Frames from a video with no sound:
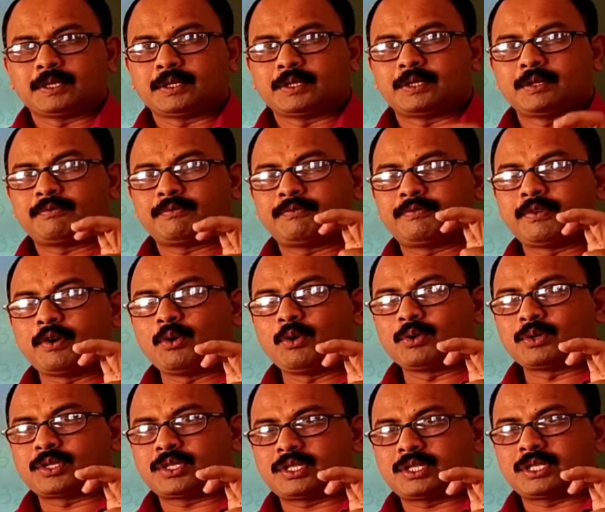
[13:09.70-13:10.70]
The
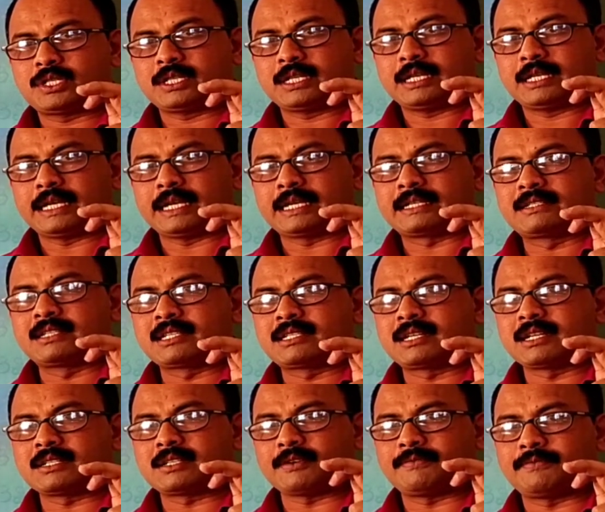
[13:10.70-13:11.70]
force,
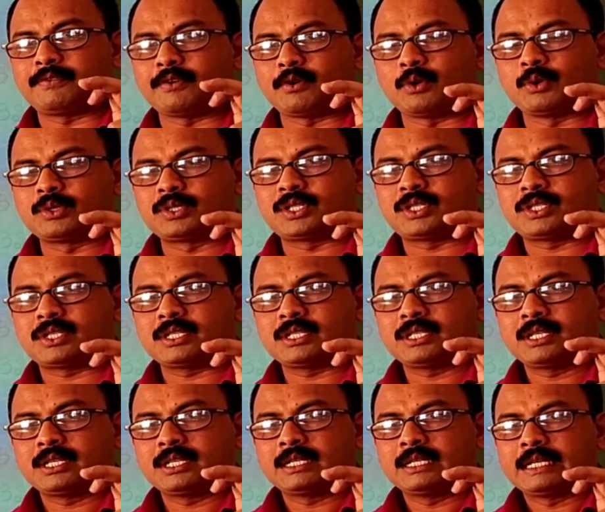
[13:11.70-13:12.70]
existence of force
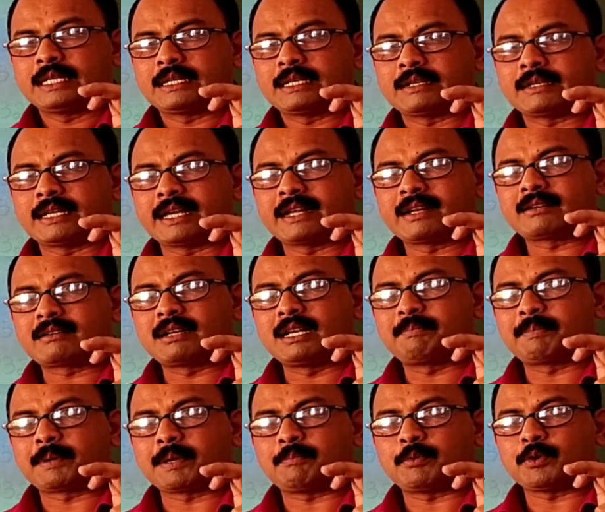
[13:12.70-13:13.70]
directly
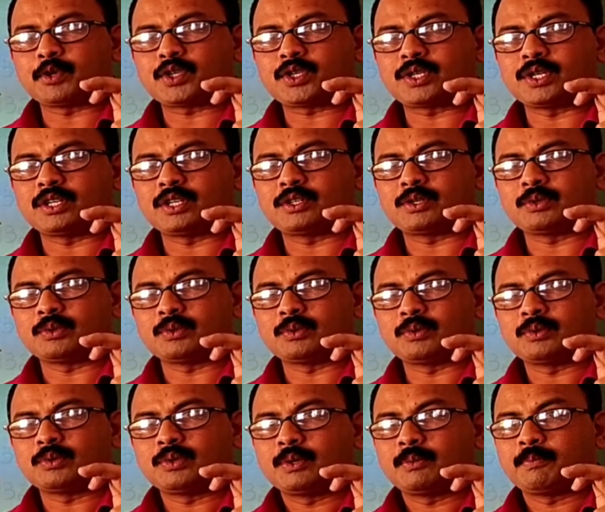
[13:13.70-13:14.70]
proportional to
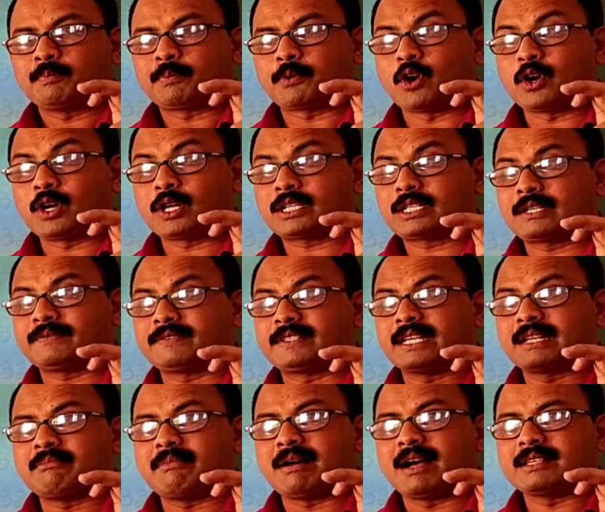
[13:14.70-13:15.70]
product of
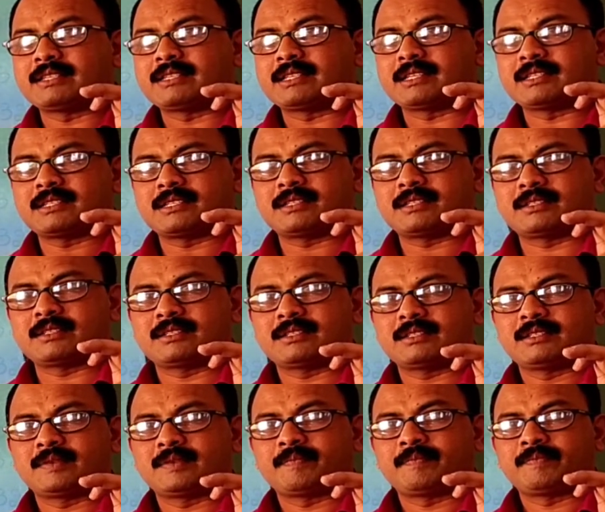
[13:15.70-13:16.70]
their masses.
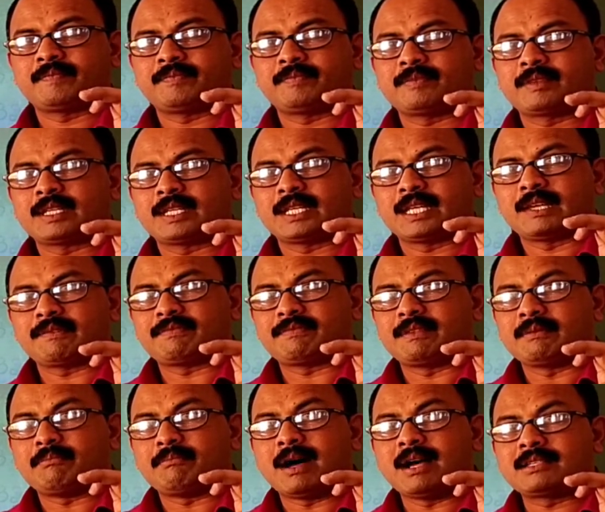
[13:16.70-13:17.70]
If the
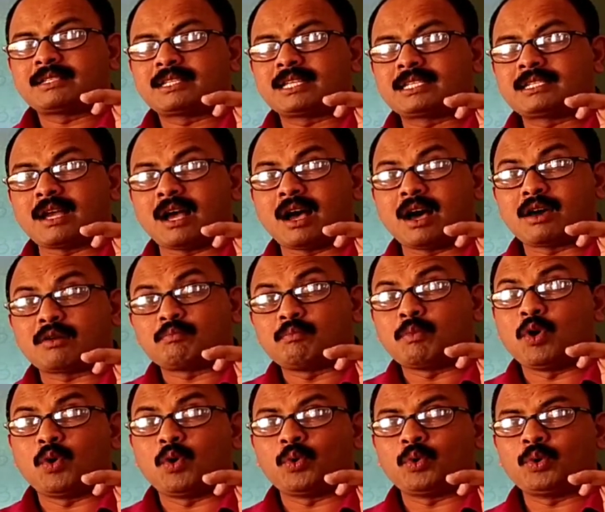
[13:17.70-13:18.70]
masses are
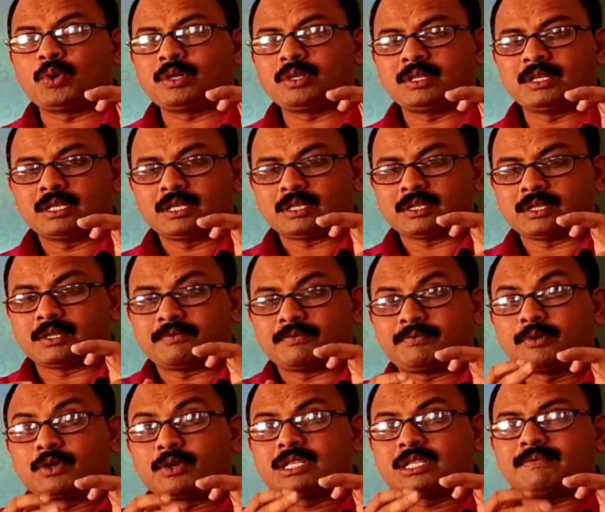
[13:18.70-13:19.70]
more, the
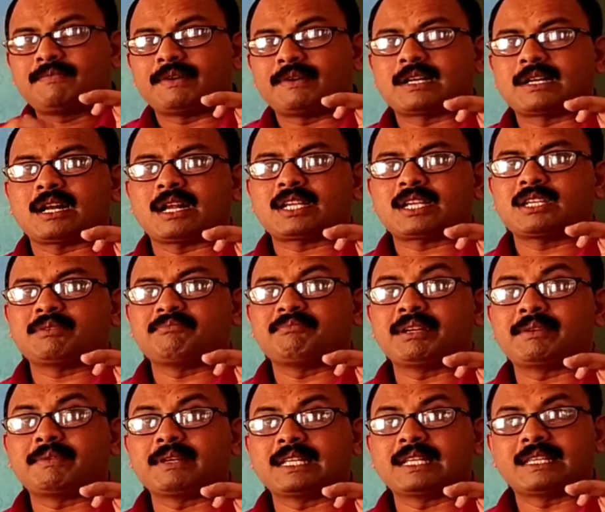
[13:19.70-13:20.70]
force of attraction
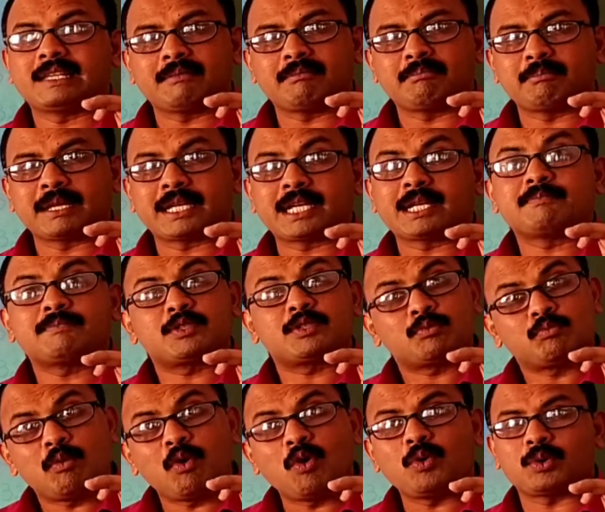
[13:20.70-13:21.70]
between them becomes
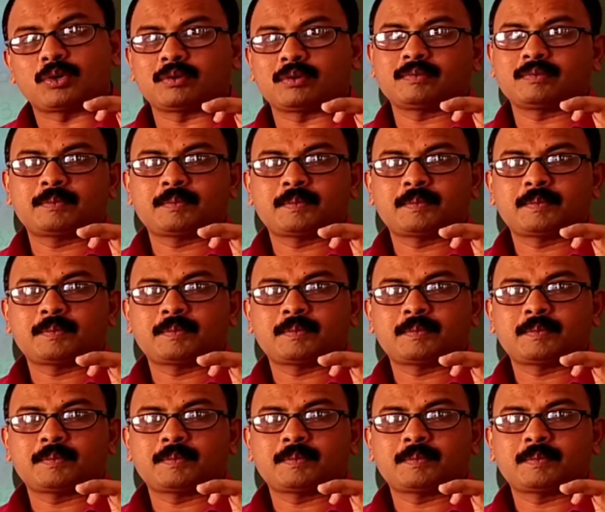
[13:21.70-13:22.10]
more.